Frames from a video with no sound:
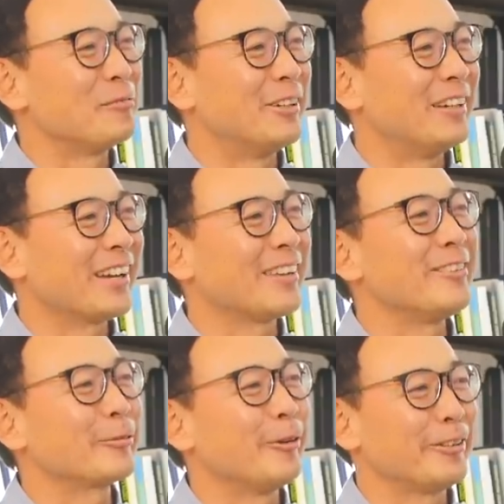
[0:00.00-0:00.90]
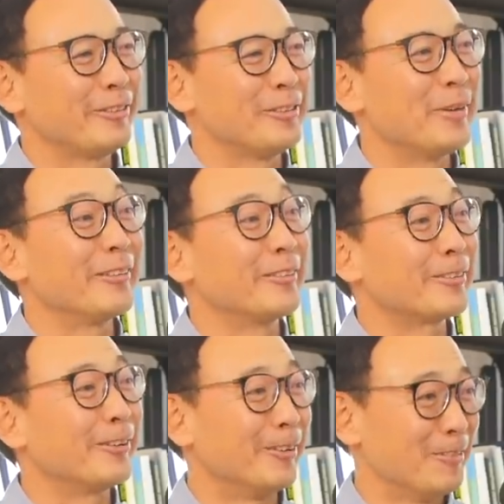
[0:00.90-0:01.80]
but I got this question about this
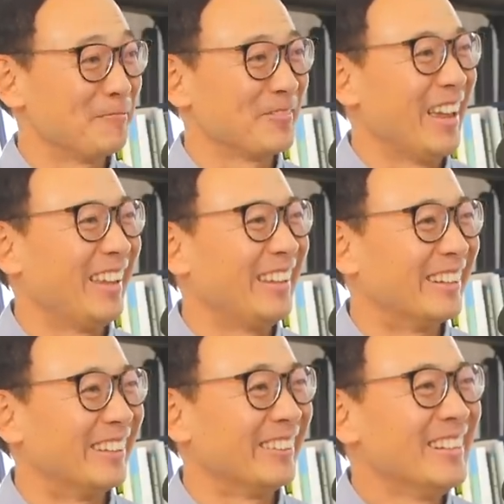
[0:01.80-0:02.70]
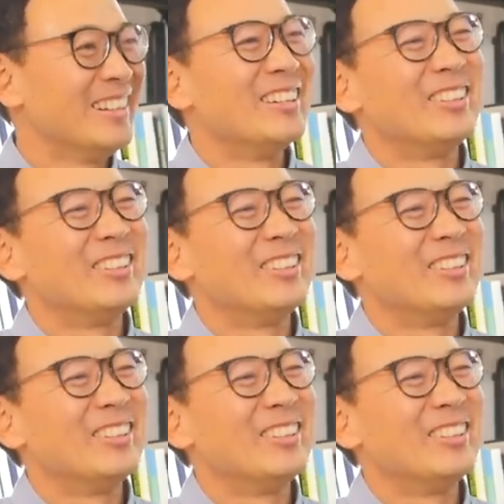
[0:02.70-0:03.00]
girl. Yeah,